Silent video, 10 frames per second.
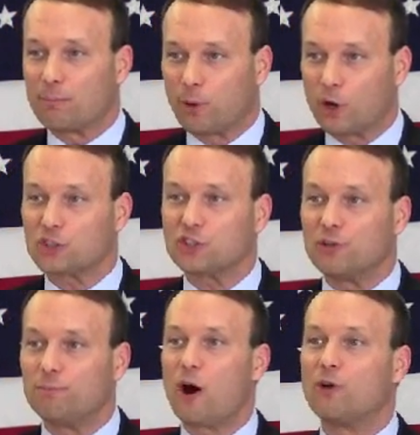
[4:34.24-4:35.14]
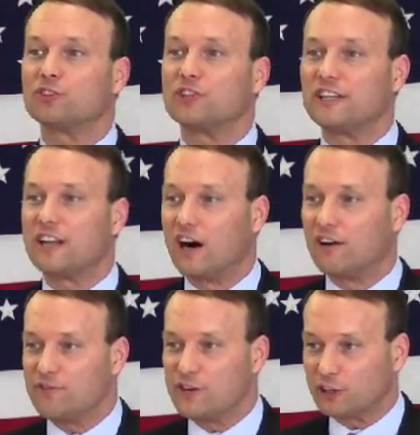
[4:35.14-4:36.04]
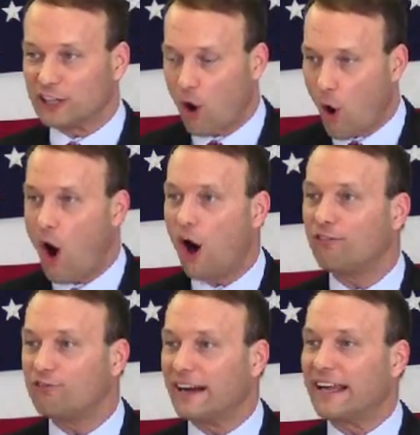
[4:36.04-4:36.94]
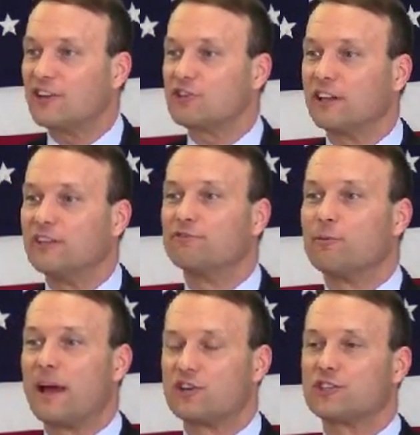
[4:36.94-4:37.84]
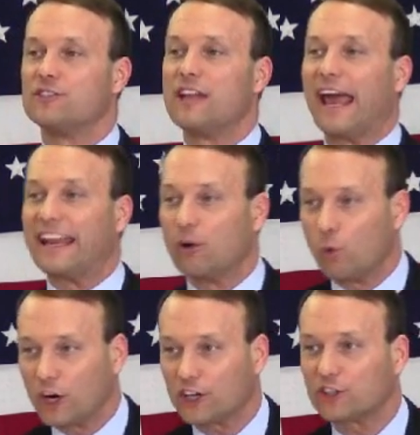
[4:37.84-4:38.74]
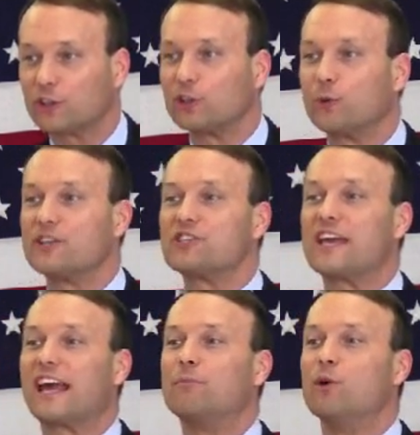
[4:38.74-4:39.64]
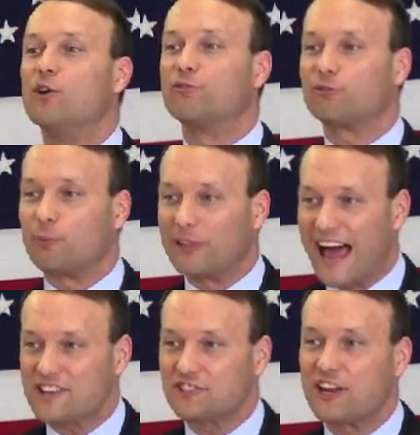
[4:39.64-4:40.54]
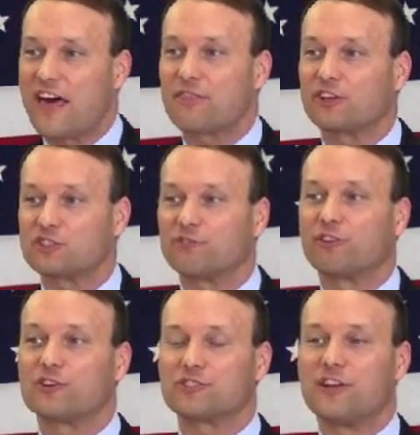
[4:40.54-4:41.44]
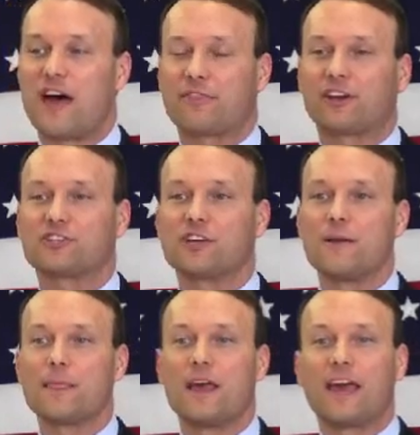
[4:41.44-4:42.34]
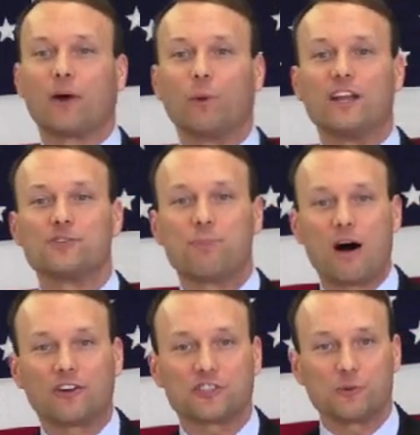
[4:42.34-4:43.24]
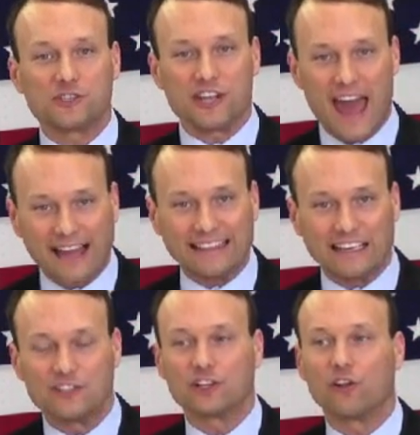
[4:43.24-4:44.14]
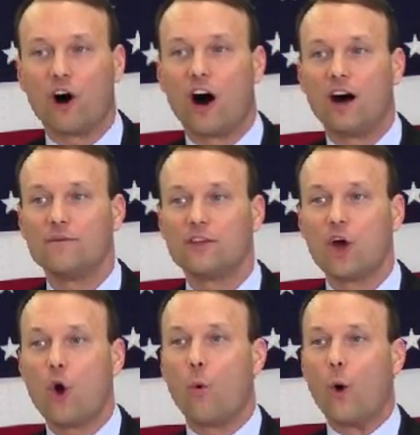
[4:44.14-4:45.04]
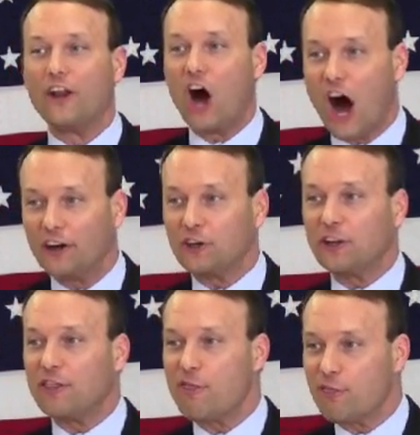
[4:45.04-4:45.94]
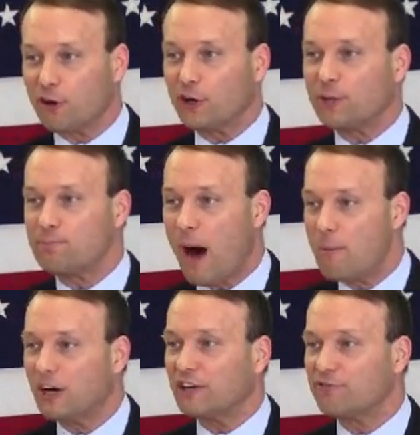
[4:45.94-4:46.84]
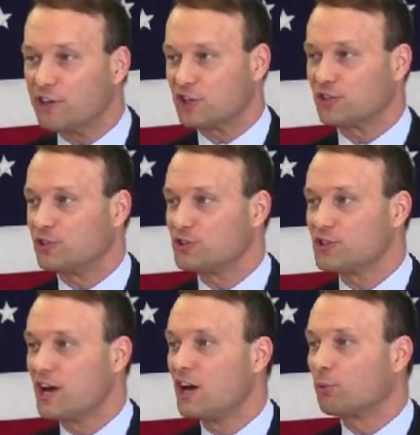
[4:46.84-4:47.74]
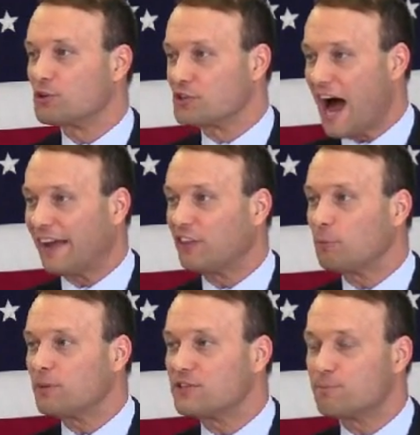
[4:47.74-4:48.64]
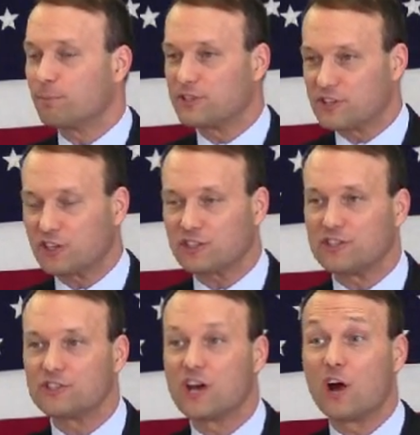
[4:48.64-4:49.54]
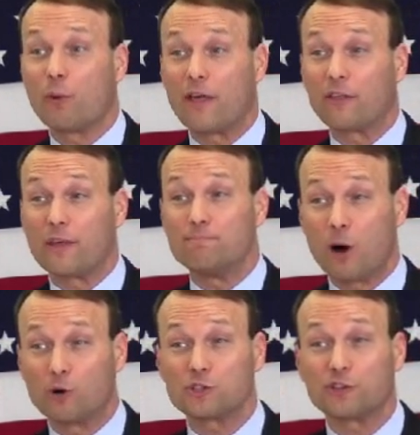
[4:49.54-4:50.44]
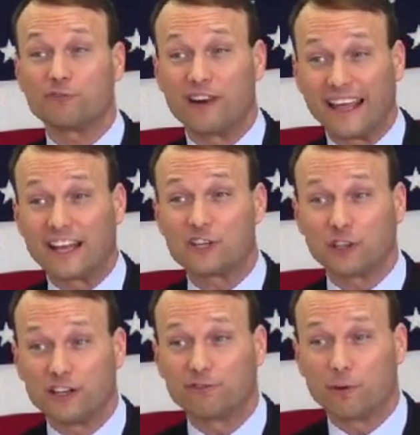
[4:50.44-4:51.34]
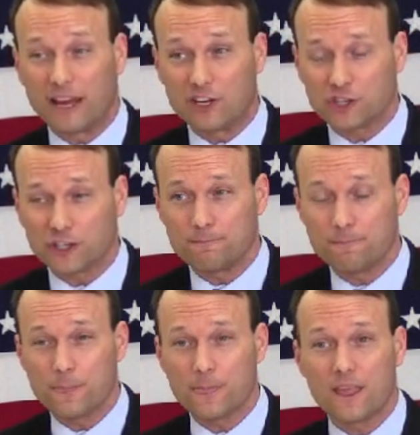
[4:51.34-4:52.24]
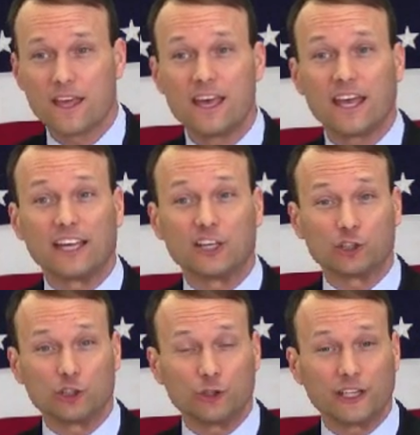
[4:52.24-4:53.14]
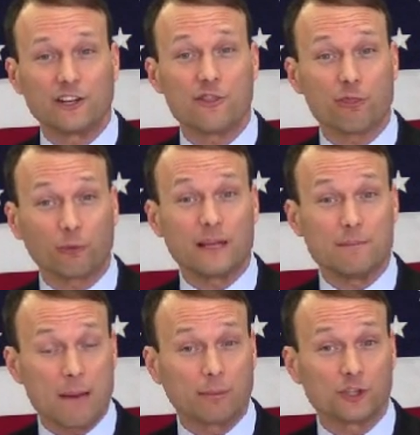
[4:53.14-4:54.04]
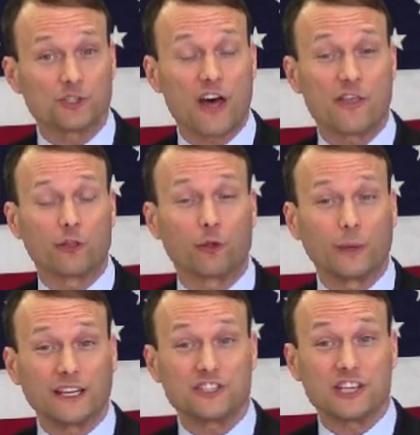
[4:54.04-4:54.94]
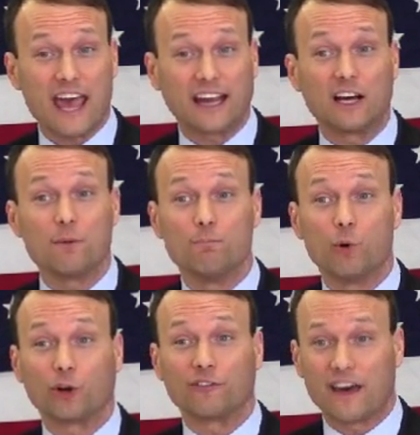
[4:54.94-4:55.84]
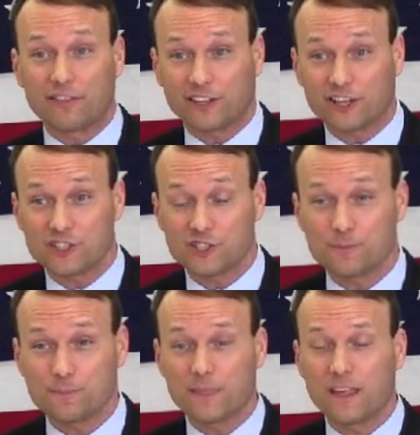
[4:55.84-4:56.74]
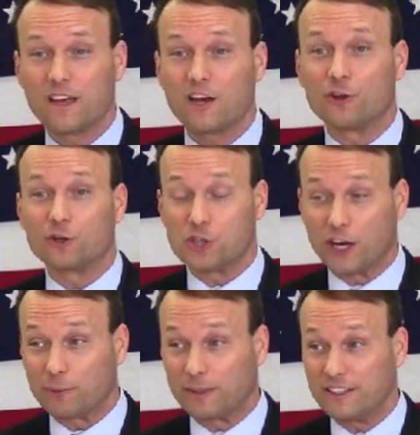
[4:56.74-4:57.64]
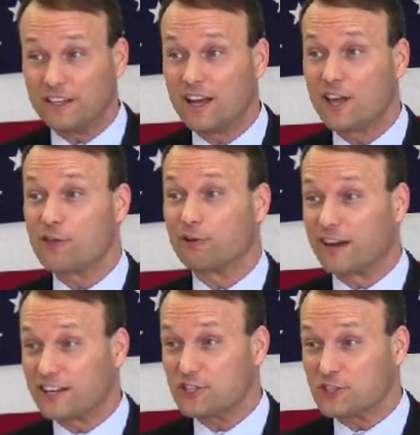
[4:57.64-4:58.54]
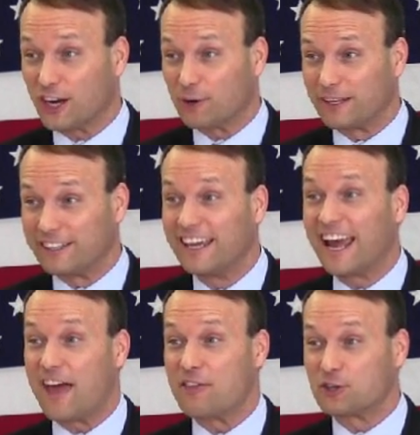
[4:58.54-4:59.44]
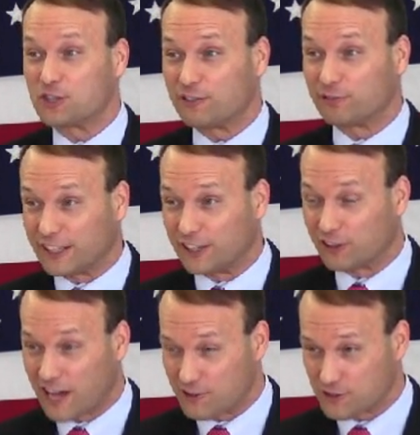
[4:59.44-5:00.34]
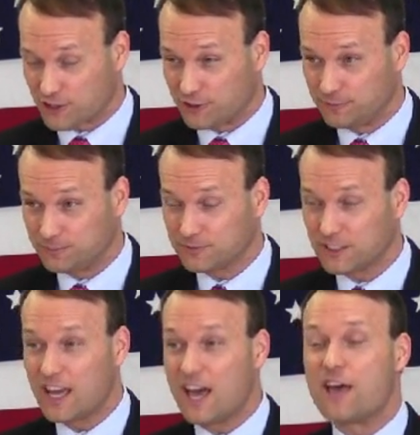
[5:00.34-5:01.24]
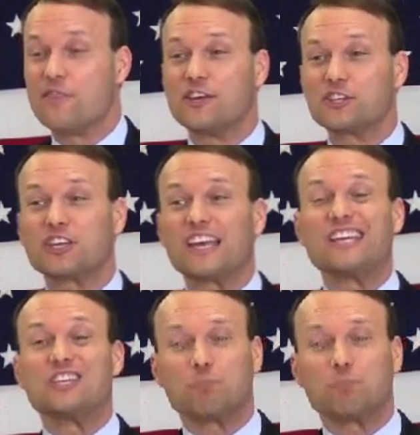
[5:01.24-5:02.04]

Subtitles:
the personal posting of nearly all financial information. And it worked. Louisiana moved from last in ethics to first in ethics, and when his policy was enacted into law, 130 public officials resigned their positions rather than post their financial information, including 3 members of the Louisiana Board of Ethics. Their chairman, their vice chairman, and their chief legal counsel. This